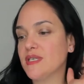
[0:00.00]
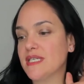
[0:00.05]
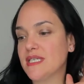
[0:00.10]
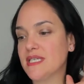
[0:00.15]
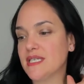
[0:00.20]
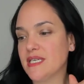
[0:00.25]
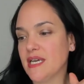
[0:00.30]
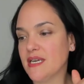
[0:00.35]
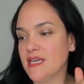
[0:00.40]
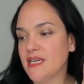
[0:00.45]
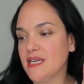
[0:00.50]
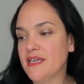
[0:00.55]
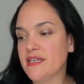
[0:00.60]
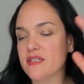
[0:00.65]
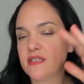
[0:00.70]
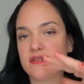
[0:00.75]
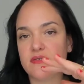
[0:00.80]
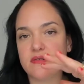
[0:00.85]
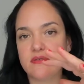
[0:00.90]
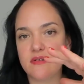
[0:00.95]

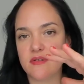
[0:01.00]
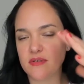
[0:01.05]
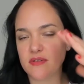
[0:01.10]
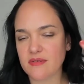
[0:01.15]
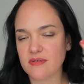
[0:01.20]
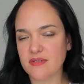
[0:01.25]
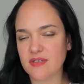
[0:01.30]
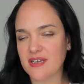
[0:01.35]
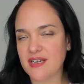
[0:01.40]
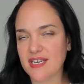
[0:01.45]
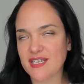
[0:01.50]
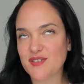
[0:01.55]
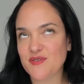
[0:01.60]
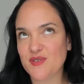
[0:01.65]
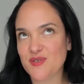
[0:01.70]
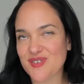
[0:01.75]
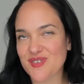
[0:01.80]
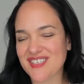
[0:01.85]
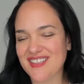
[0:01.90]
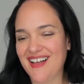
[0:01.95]
slides
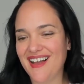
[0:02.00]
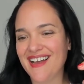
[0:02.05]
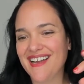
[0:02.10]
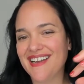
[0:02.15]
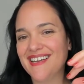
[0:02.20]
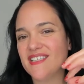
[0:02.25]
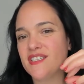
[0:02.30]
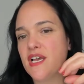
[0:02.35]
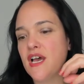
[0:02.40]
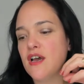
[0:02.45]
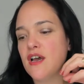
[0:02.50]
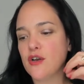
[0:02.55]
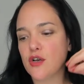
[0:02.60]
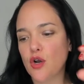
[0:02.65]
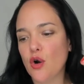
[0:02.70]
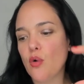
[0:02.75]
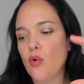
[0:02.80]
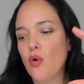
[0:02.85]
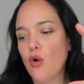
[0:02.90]
go